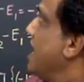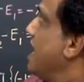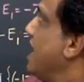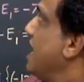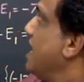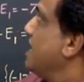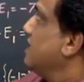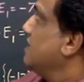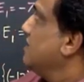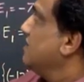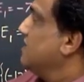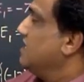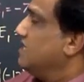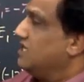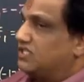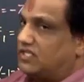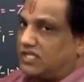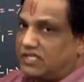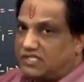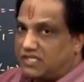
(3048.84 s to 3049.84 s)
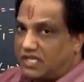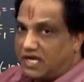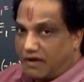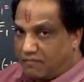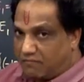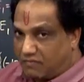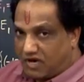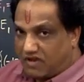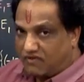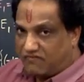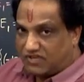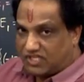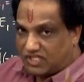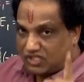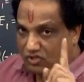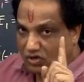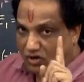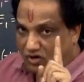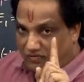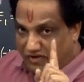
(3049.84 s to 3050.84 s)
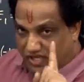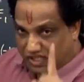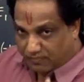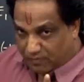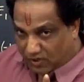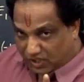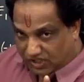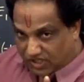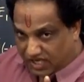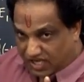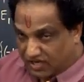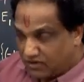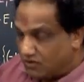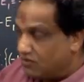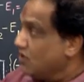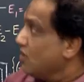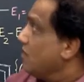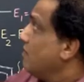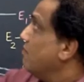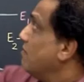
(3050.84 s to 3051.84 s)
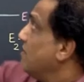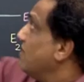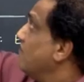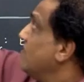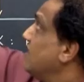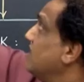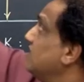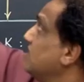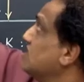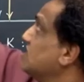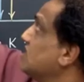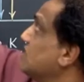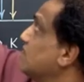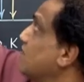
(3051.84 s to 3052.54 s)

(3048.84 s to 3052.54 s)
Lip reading: n is the number which is always positive. But when this